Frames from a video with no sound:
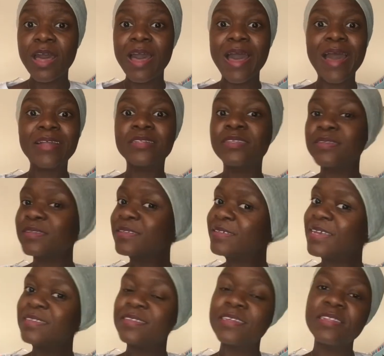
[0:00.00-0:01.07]
And
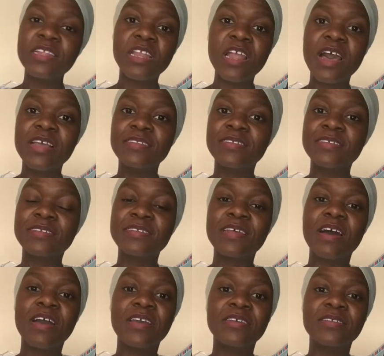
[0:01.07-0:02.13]
setting the lines
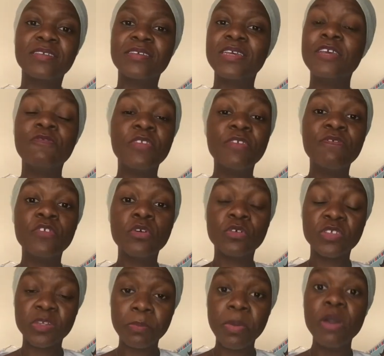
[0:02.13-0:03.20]
aside, even if you're
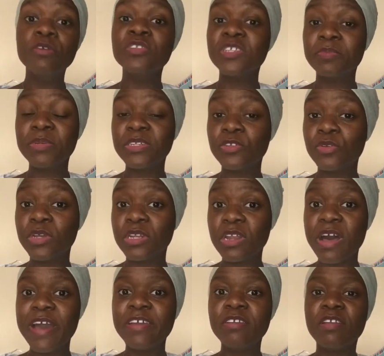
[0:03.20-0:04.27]
supposed to be doing
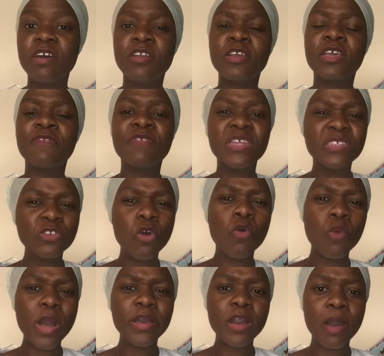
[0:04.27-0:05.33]
line learning, if it's not
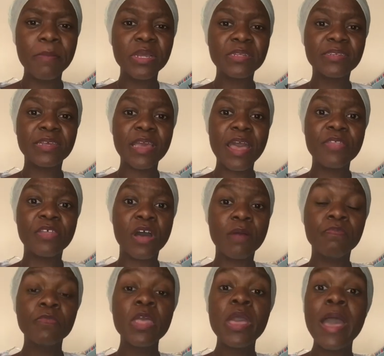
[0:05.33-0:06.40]
quite coming together
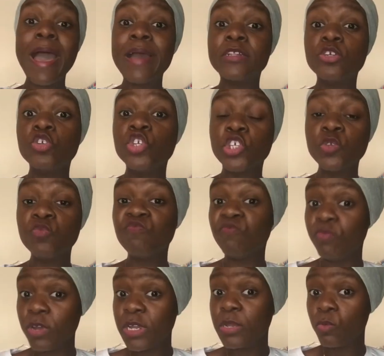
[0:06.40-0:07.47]
and you just
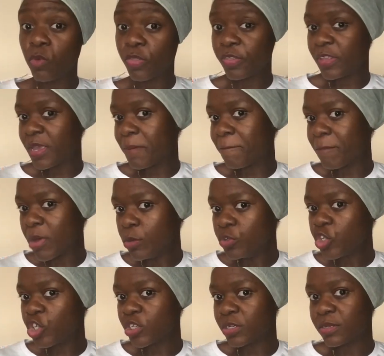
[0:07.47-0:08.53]
really want the
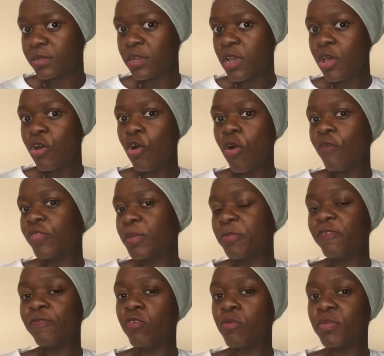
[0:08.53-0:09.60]
emotion of the
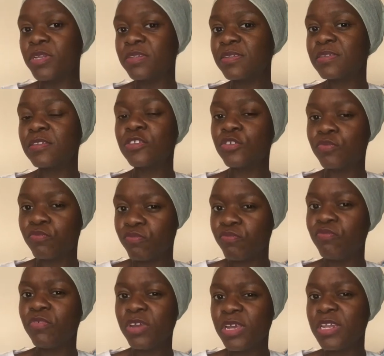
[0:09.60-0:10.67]
performance to
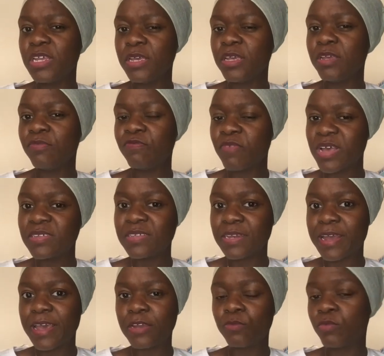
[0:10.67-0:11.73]
really
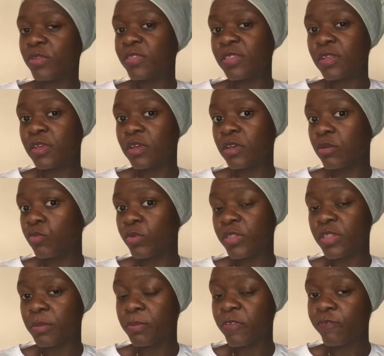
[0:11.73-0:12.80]
resonate with
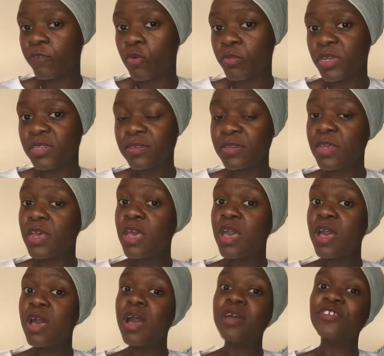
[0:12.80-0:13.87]
the performers,
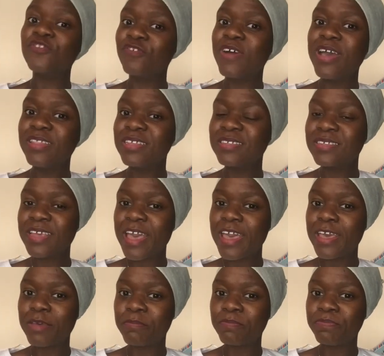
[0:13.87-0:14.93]
try this
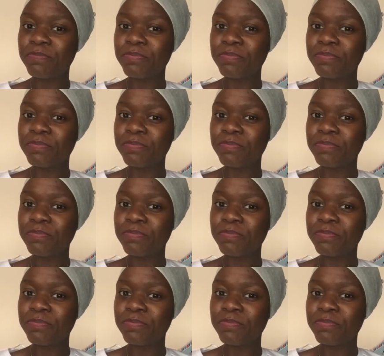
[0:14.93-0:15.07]
game.